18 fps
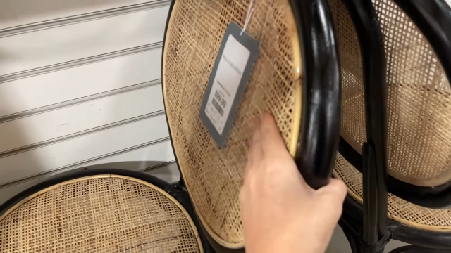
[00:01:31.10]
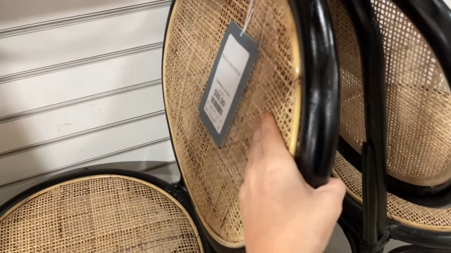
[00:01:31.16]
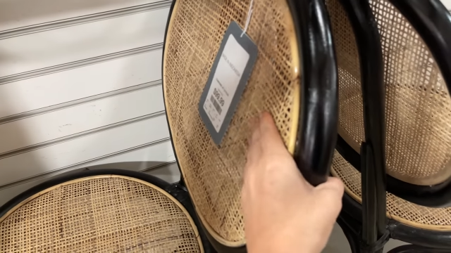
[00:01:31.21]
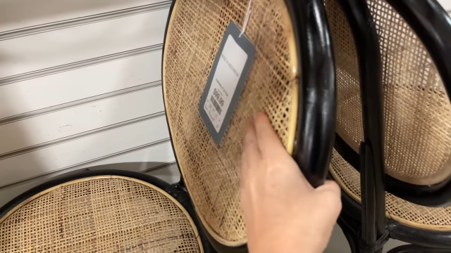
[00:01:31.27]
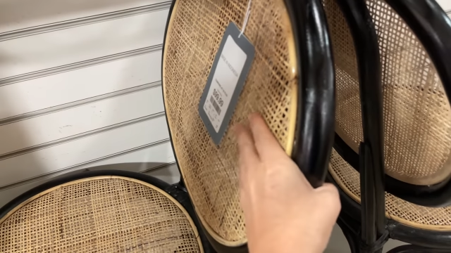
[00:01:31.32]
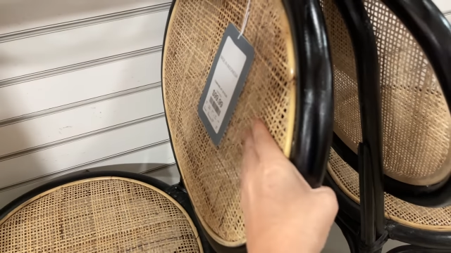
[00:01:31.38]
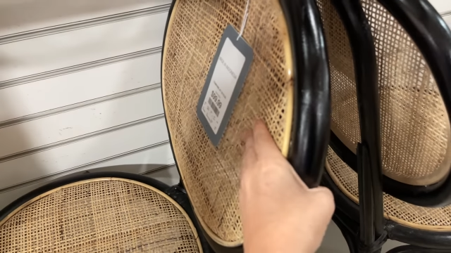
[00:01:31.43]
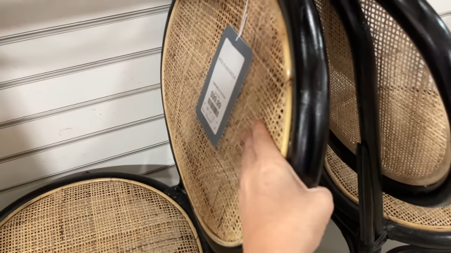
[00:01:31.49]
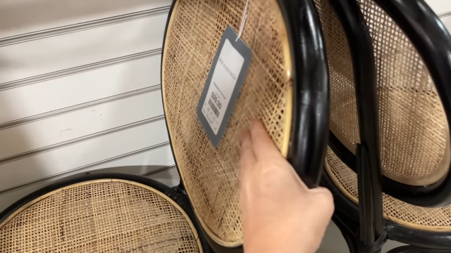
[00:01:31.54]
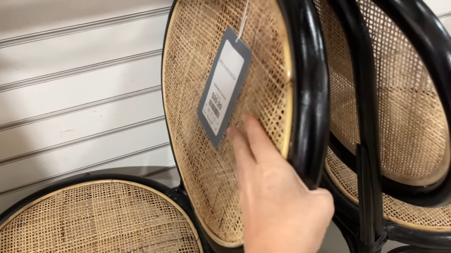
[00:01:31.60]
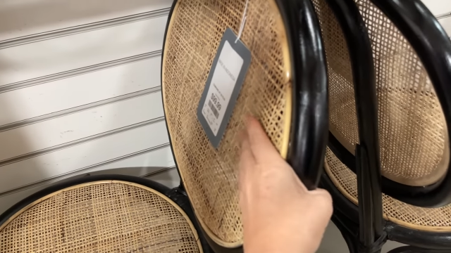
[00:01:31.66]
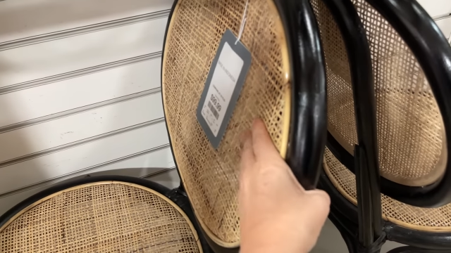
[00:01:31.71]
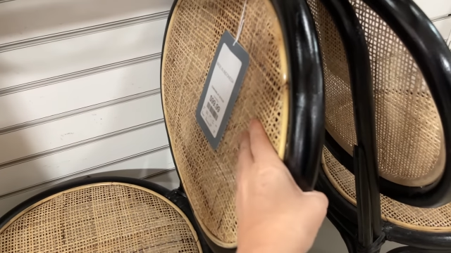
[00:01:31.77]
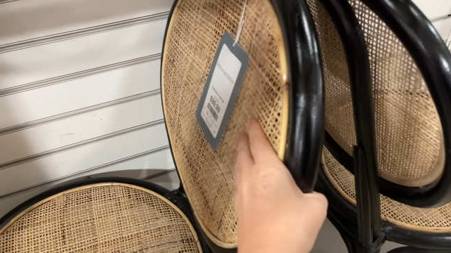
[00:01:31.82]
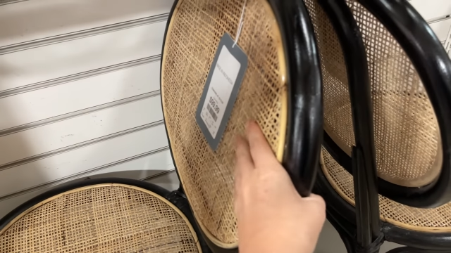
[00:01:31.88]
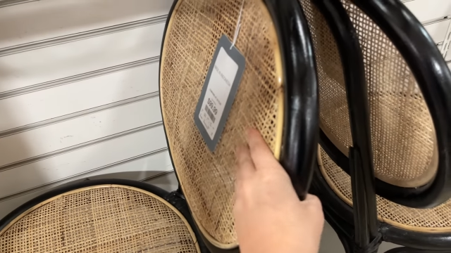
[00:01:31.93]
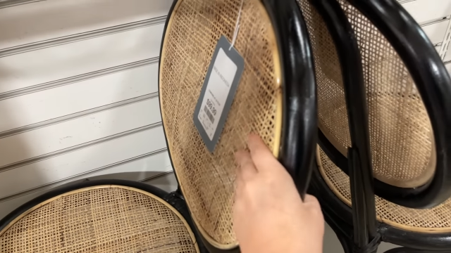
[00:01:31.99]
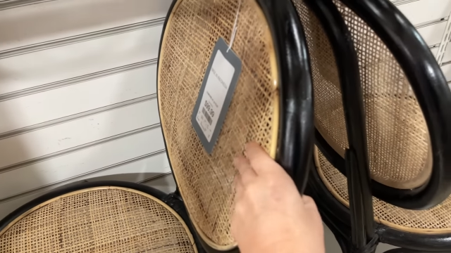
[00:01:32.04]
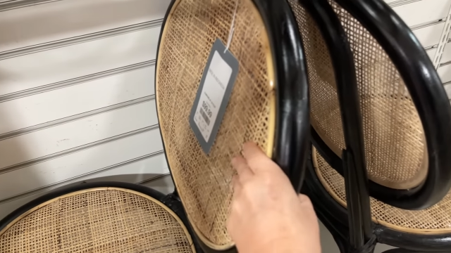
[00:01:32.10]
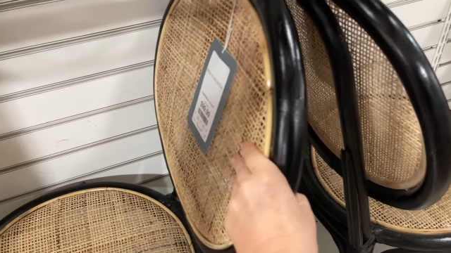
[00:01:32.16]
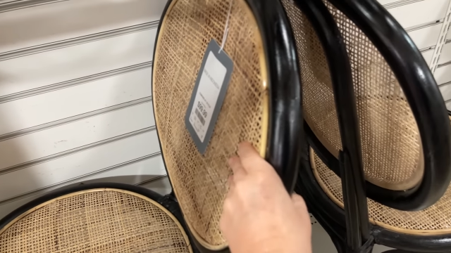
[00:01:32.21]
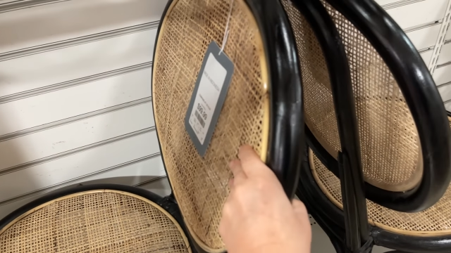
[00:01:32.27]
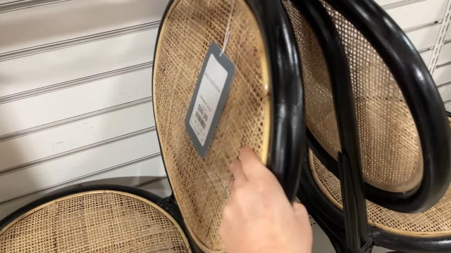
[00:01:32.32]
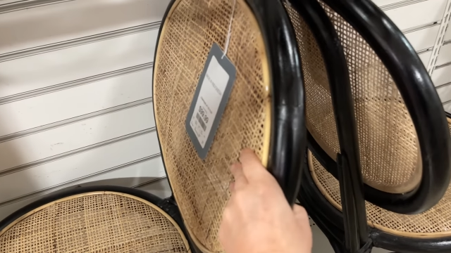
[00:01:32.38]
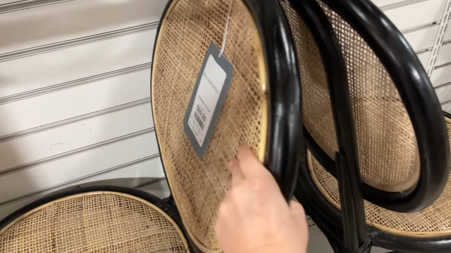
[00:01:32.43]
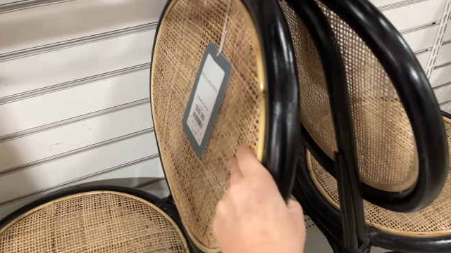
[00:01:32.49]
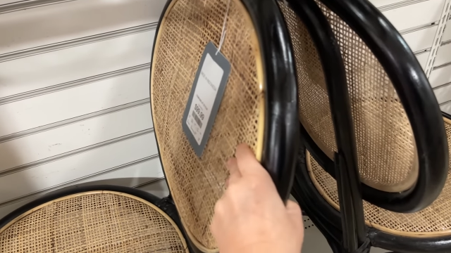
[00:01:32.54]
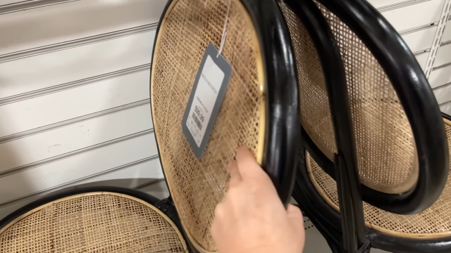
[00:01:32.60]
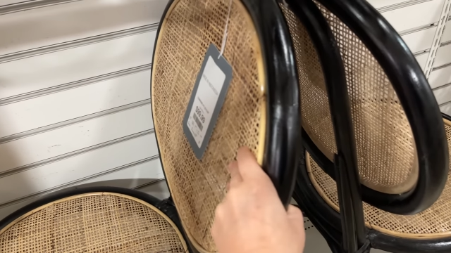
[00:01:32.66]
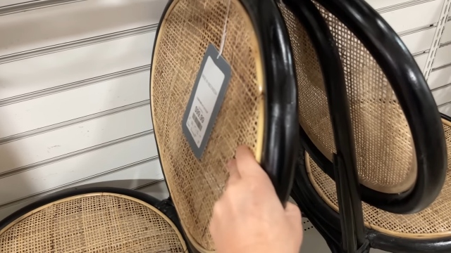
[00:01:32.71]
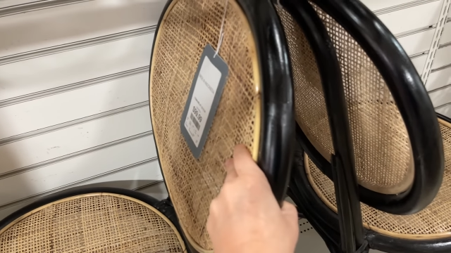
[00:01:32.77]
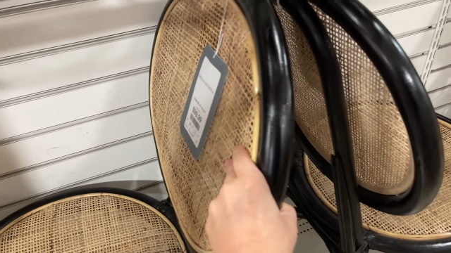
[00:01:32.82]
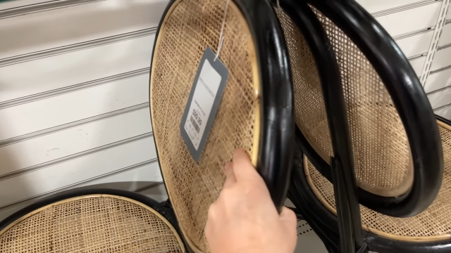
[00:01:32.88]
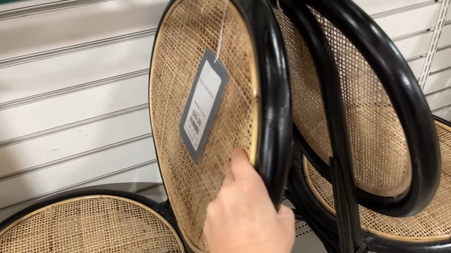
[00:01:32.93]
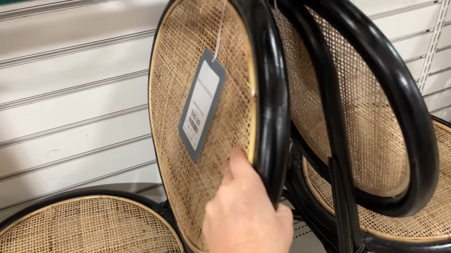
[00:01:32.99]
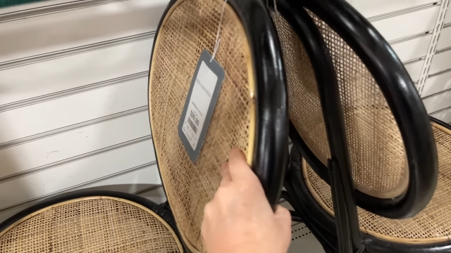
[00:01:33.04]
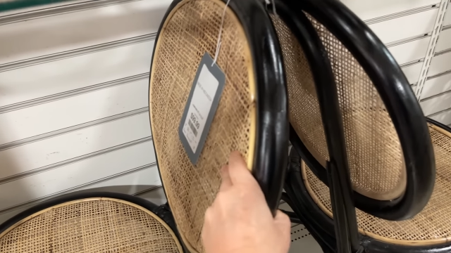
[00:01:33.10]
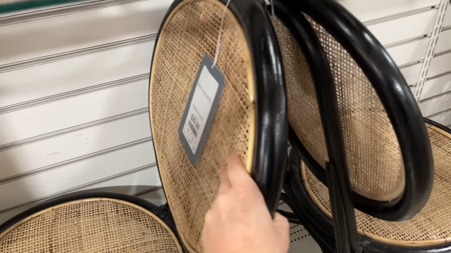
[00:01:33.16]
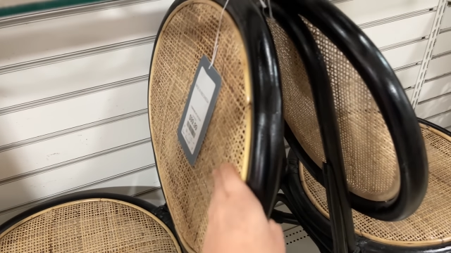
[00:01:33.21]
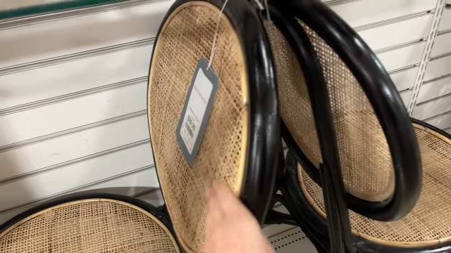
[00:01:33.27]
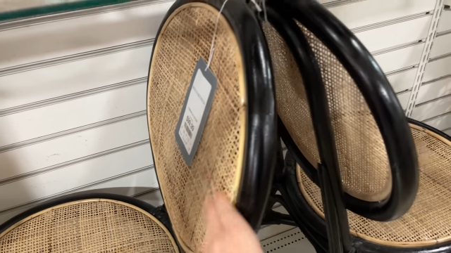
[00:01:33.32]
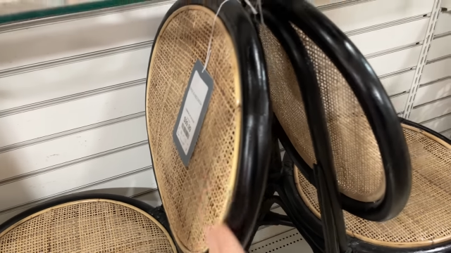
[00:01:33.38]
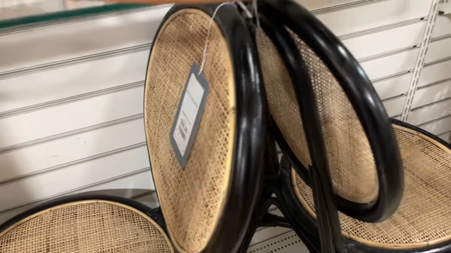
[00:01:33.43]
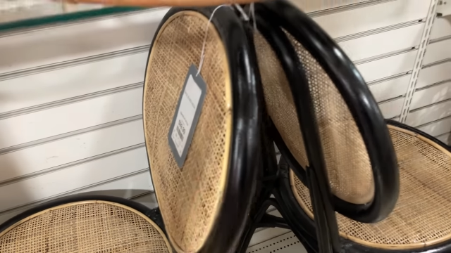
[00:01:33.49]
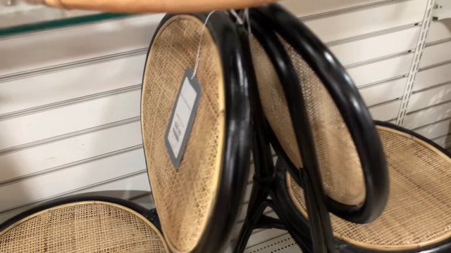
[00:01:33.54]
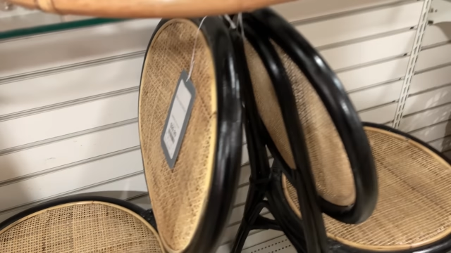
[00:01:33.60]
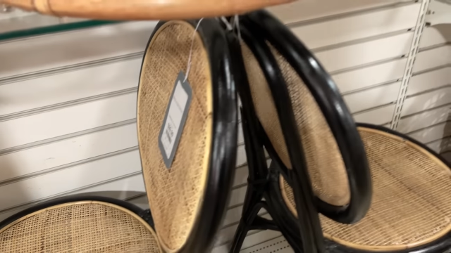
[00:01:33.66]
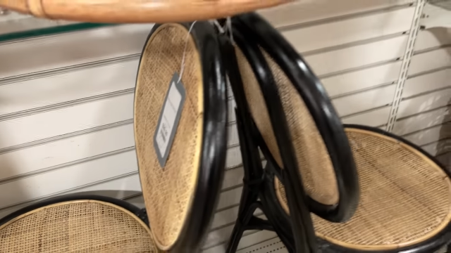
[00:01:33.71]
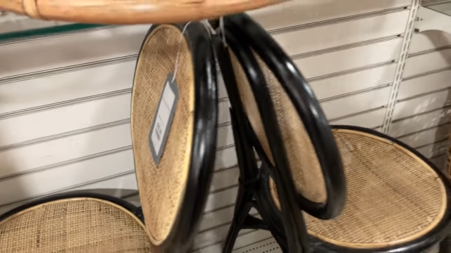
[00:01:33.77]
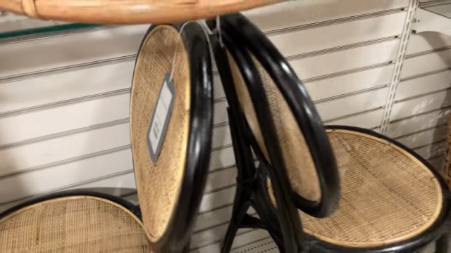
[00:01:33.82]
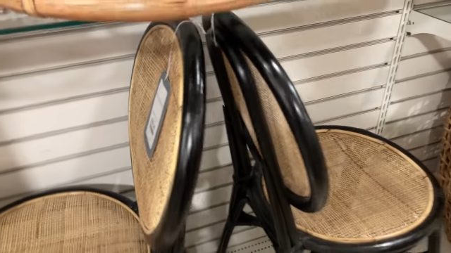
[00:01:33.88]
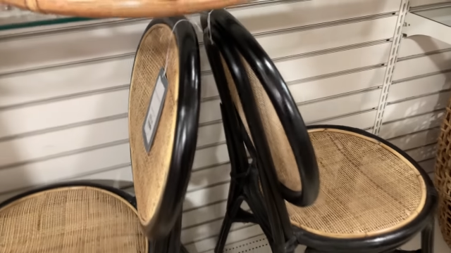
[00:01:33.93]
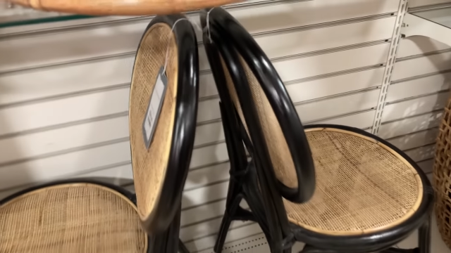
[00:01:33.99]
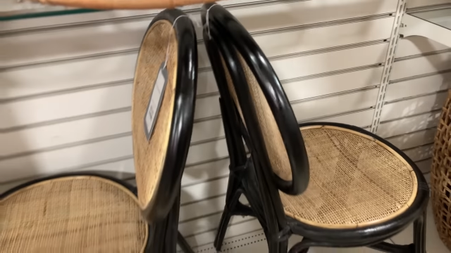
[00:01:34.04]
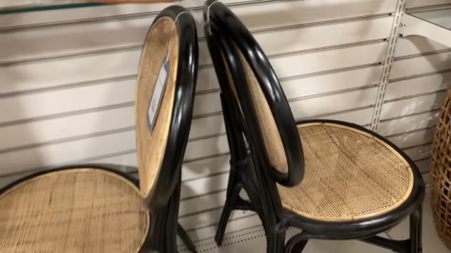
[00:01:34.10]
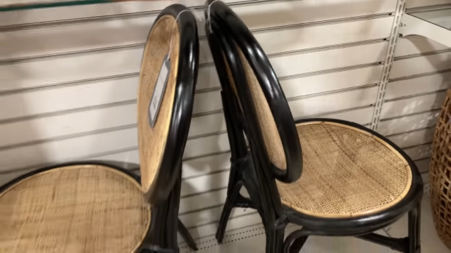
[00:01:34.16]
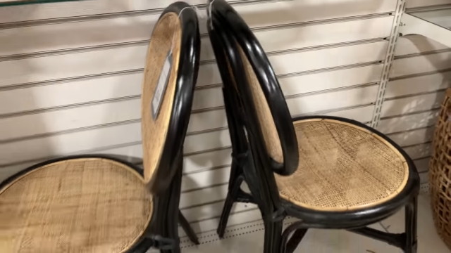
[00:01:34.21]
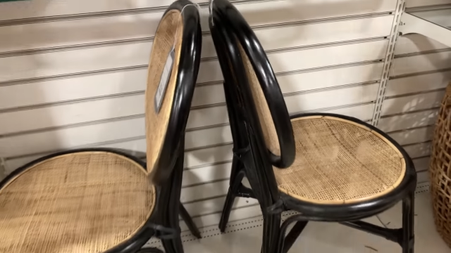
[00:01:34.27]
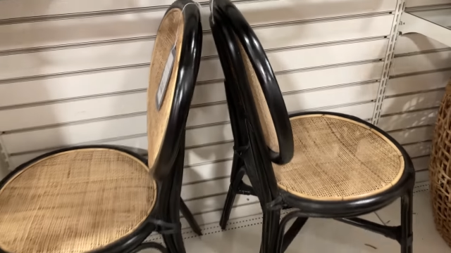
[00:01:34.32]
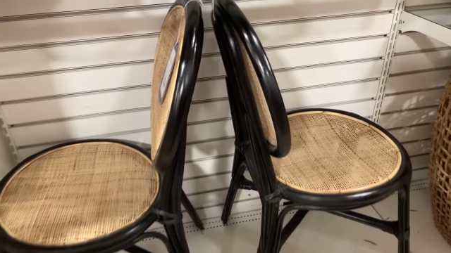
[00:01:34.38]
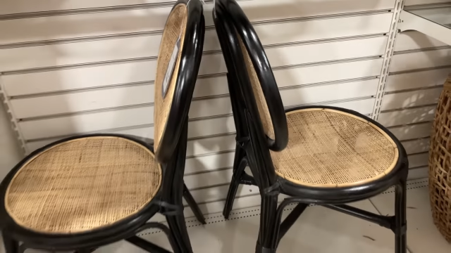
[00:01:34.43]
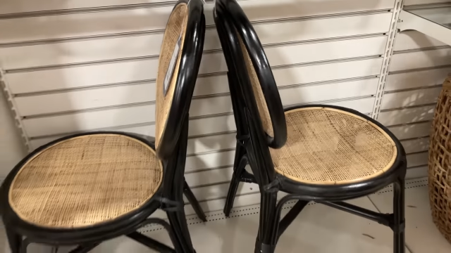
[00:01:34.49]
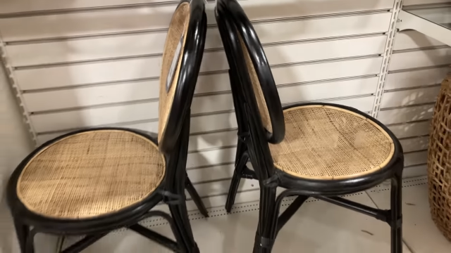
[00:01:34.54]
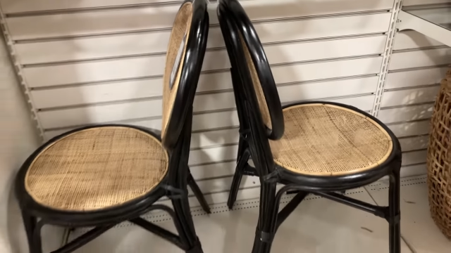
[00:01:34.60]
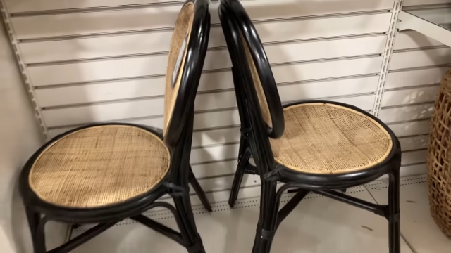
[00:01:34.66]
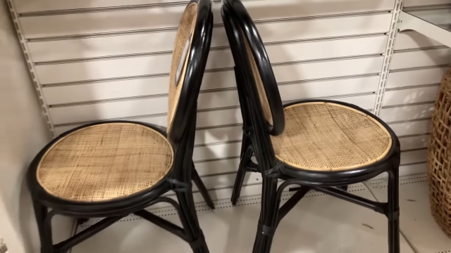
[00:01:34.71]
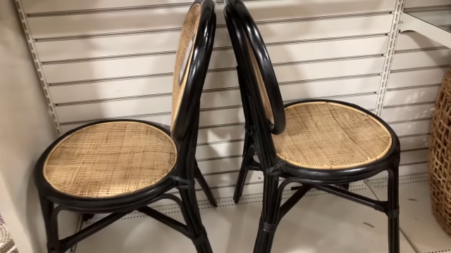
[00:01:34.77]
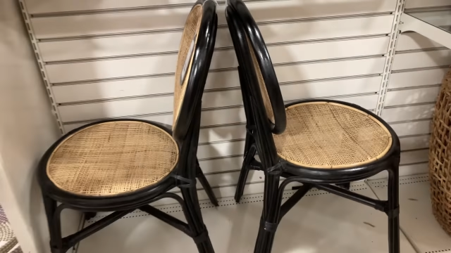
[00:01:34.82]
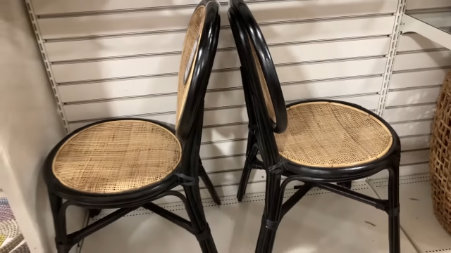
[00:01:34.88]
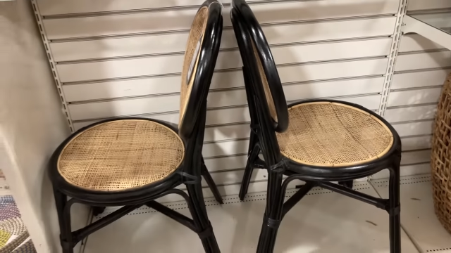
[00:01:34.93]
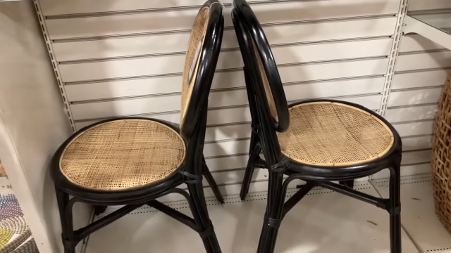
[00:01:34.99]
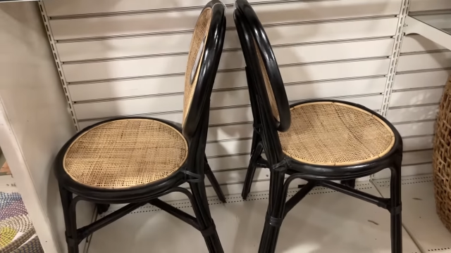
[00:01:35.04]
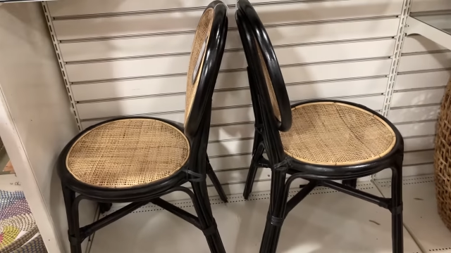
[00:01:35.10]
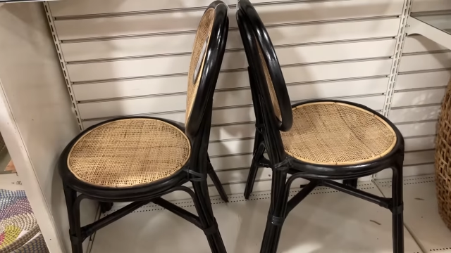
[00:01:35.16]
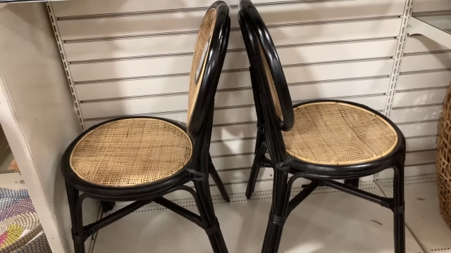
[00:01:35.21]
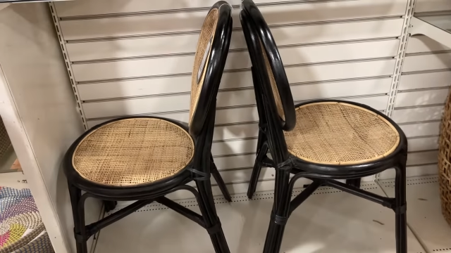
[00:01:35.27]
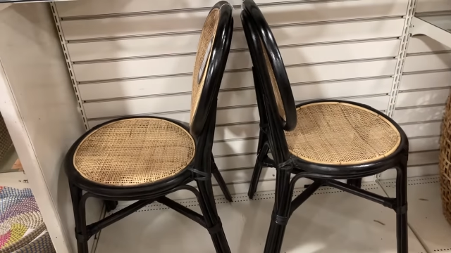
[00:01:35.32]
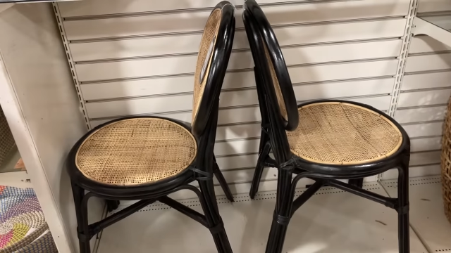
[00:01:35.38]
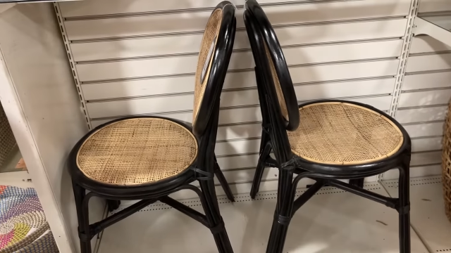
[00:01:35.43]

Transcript: (no speaker visible)